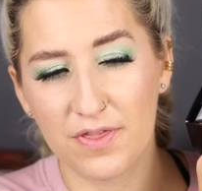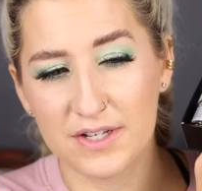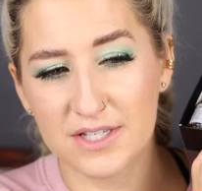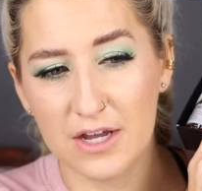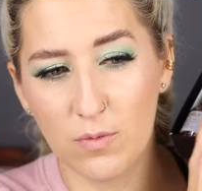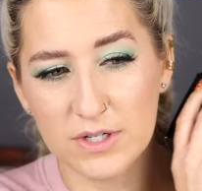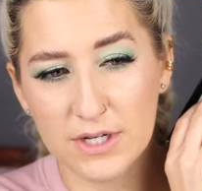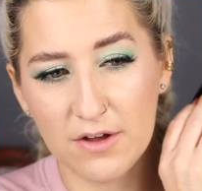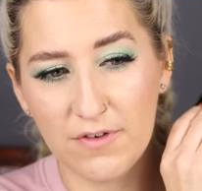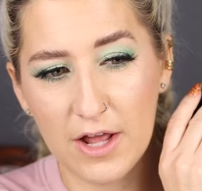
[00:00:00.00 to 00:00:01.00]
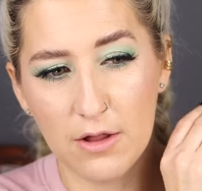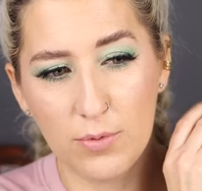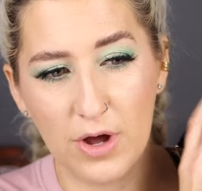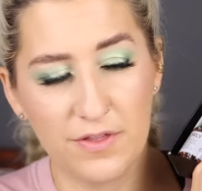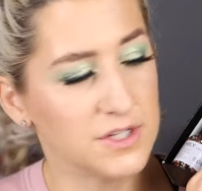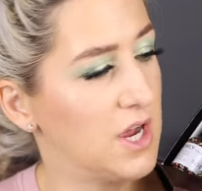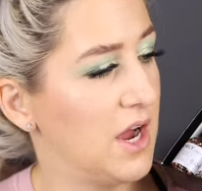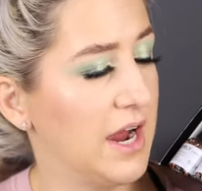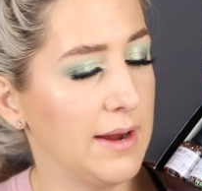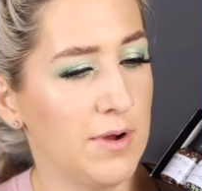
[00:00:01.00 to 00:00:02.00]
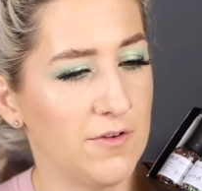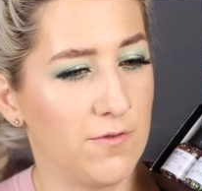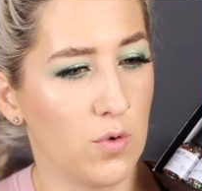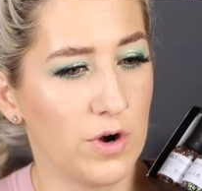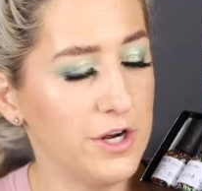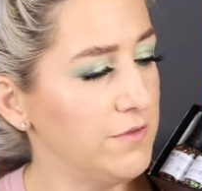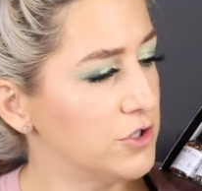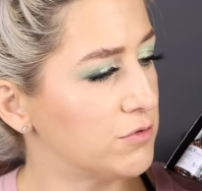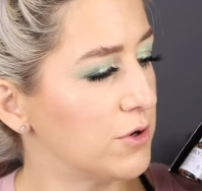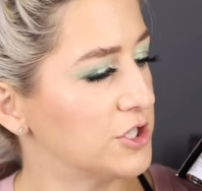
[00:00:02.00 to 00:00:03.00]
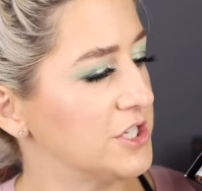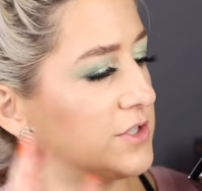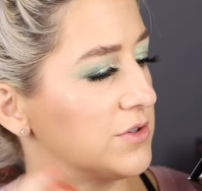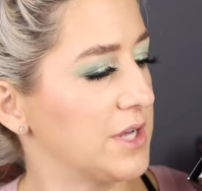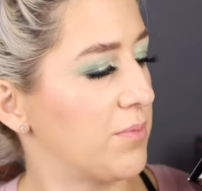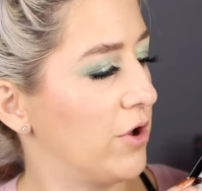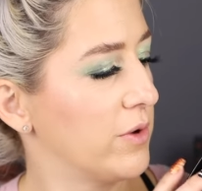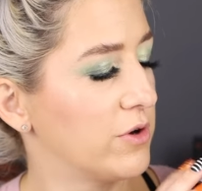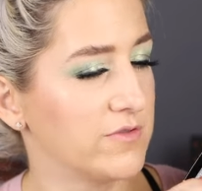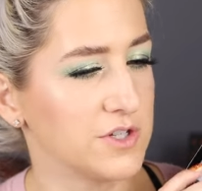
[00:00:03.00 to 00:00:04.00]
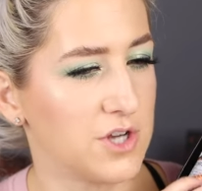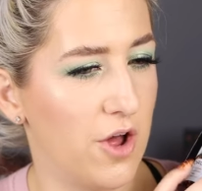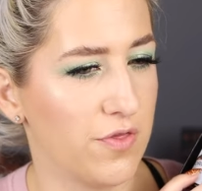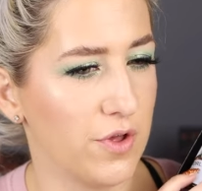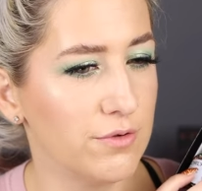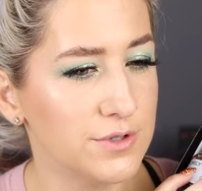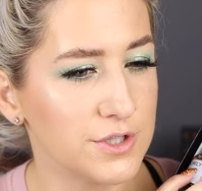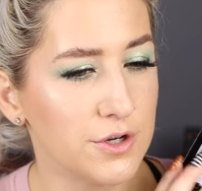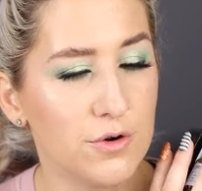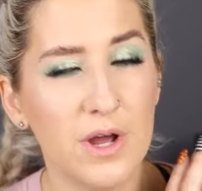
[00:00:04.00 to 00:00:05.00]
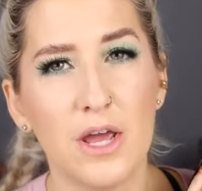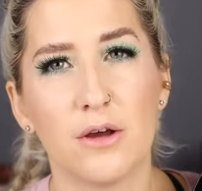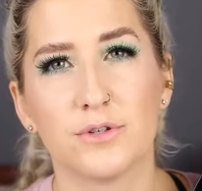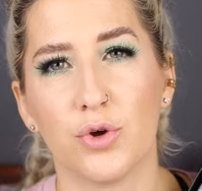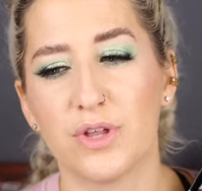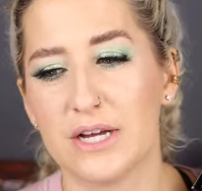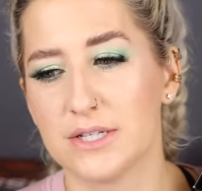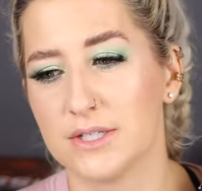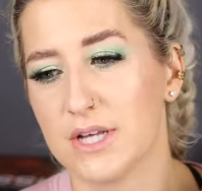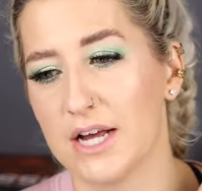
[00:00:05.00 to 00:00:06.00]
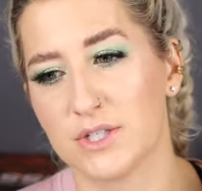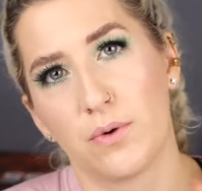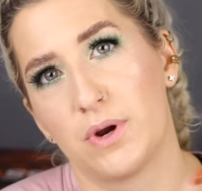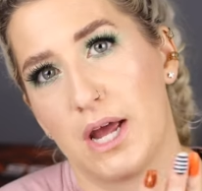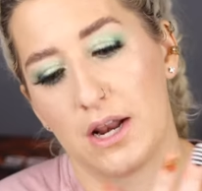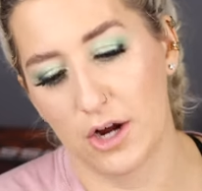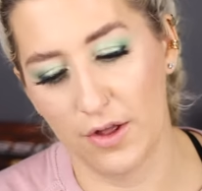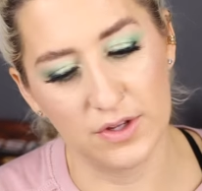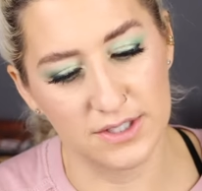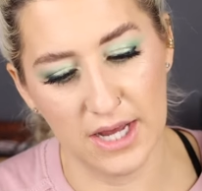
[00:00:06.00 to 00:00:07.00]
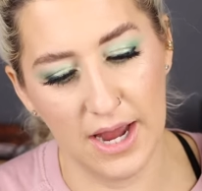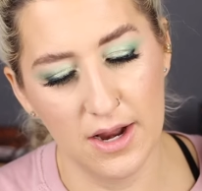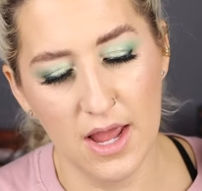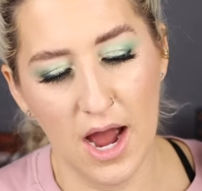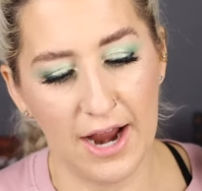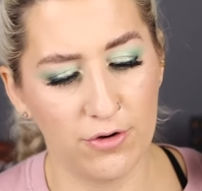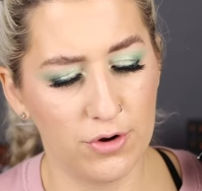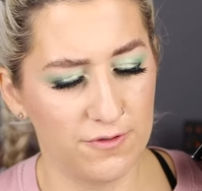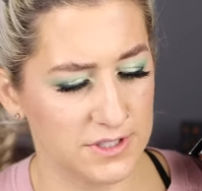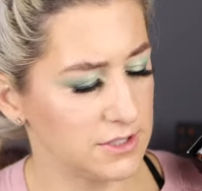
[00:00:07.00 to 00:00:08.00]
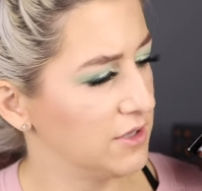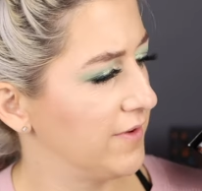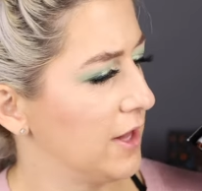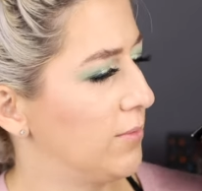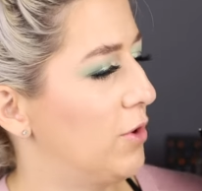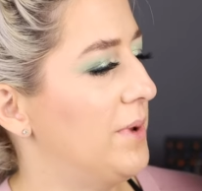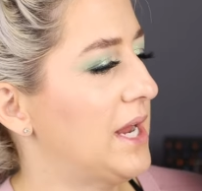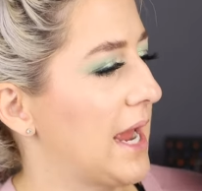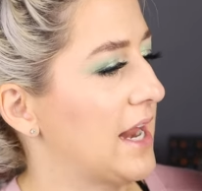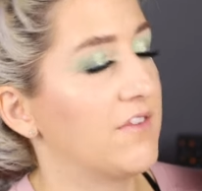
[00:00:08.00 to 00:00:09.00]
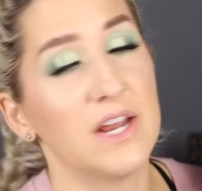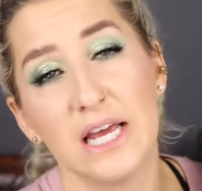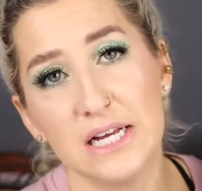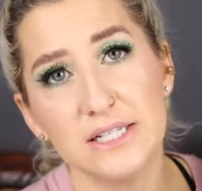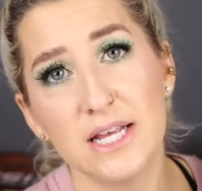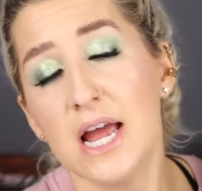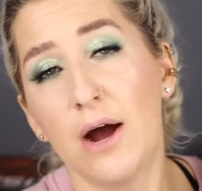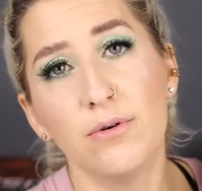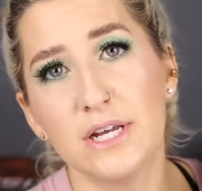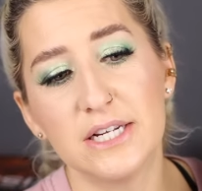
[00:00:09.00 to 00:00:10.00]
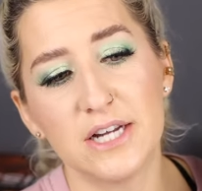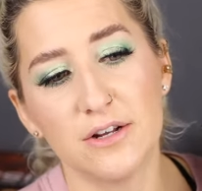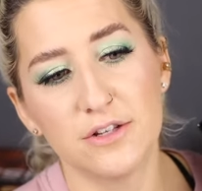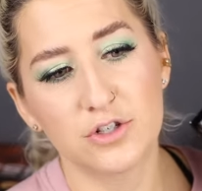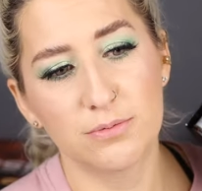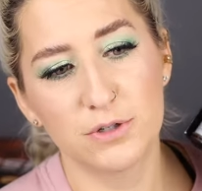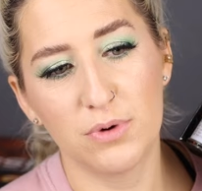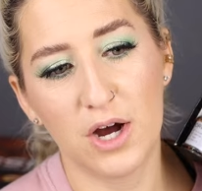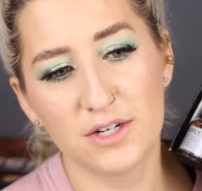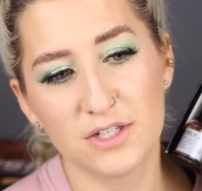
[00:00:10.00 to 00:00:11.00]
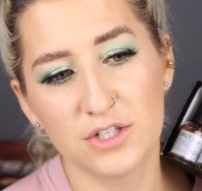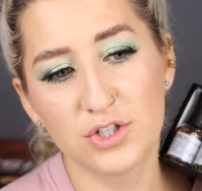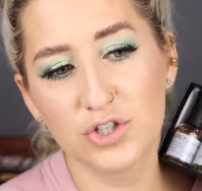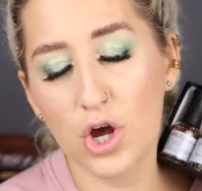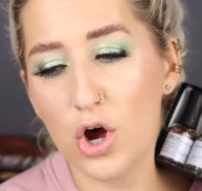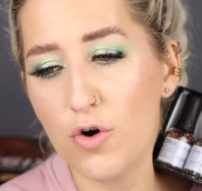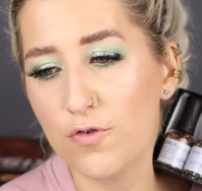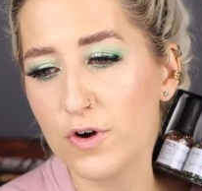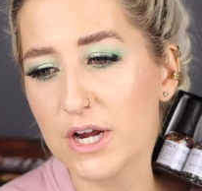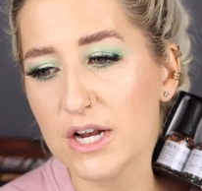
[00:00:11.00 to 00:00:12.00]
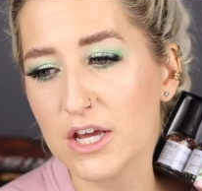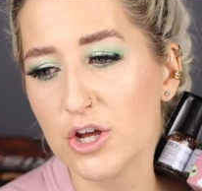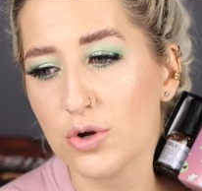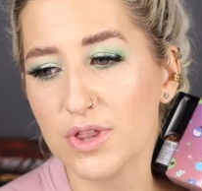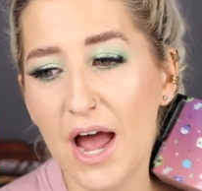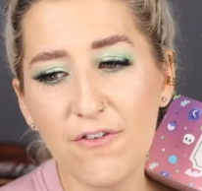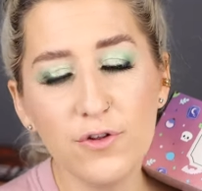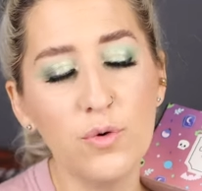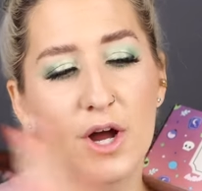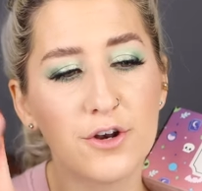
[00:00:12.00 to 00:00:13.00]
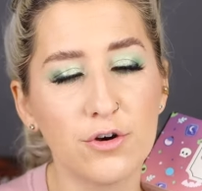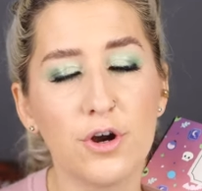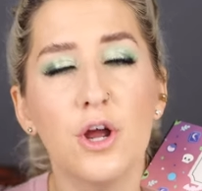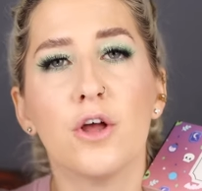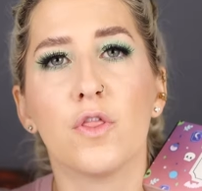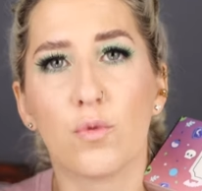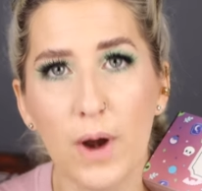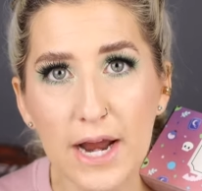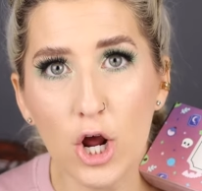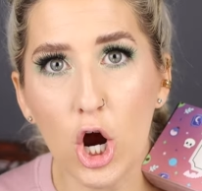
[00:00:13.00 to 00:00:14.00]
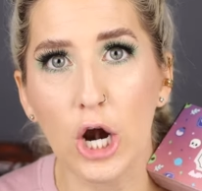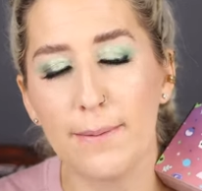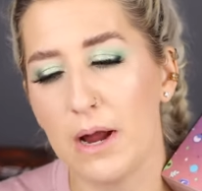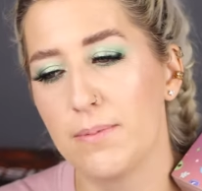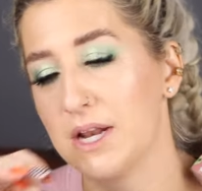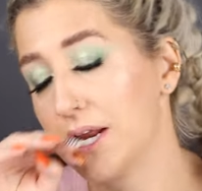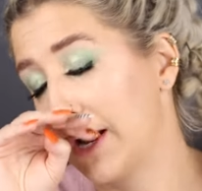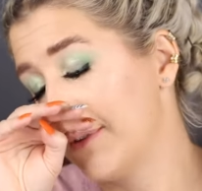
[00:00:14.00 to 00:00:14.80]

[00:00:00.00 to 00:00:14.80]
This kit wasn't available at the time for individual purchase, or else I probably would have just gotten those two. It was only as a set, so I went ahead and got the set. I don't know if it's still available, but again, if it is, I will link it down in the description box. It's so freaking cute. That flew under the radar, in my opinion.